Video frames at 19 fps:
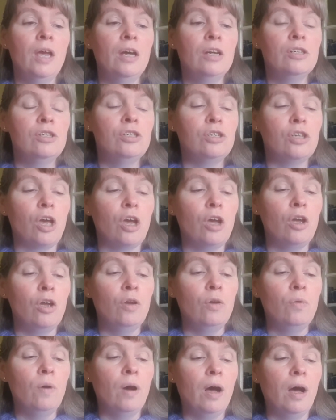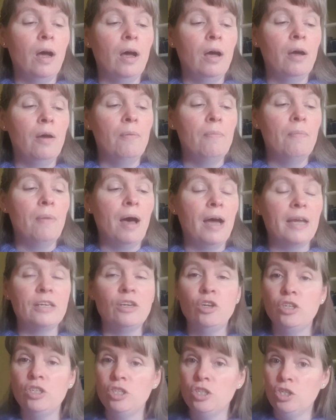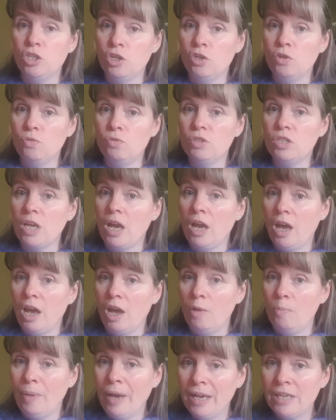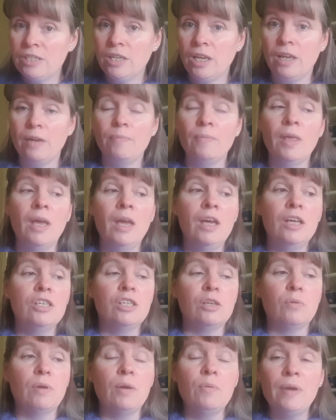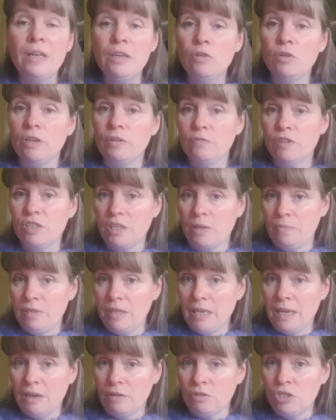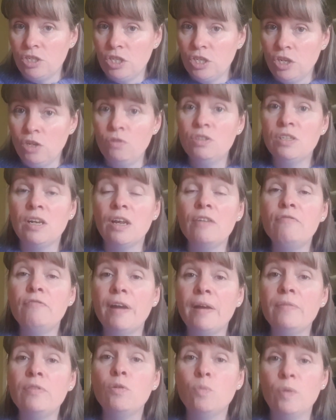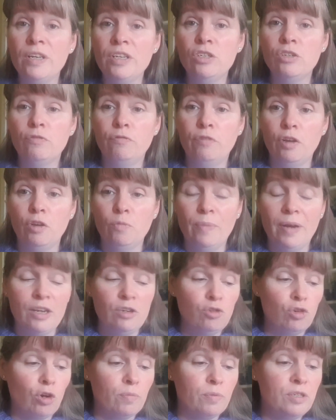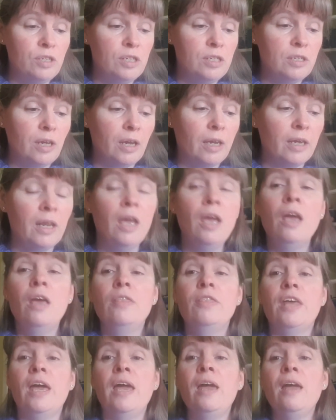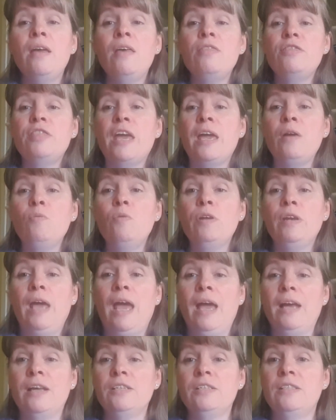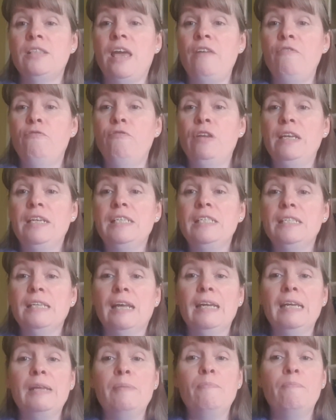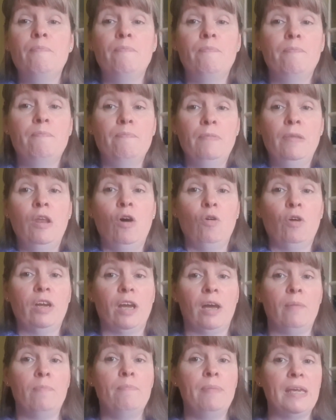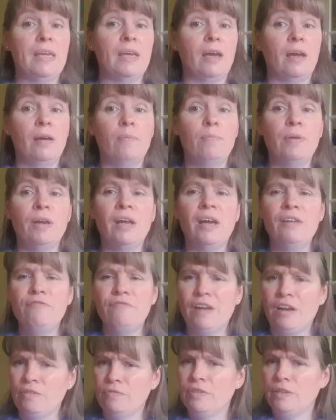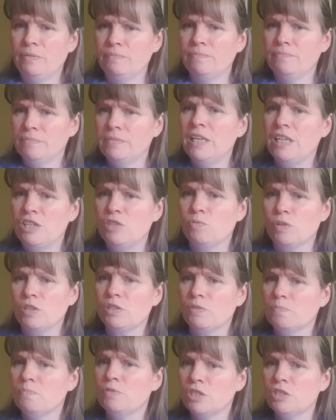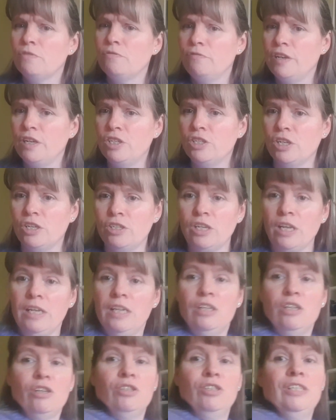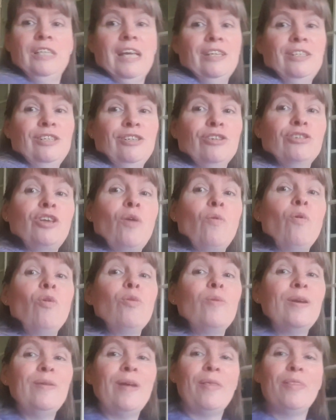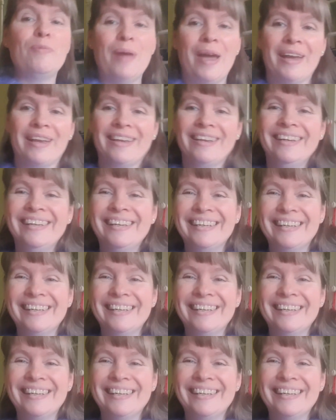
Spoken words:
So I couldn't use her pattern, so I went looking for something else to use, and I found the winter frill by Drops Design. Their frill is slightly longer, bigger, but I felt that this was sufficient, and it does go all the way around the back.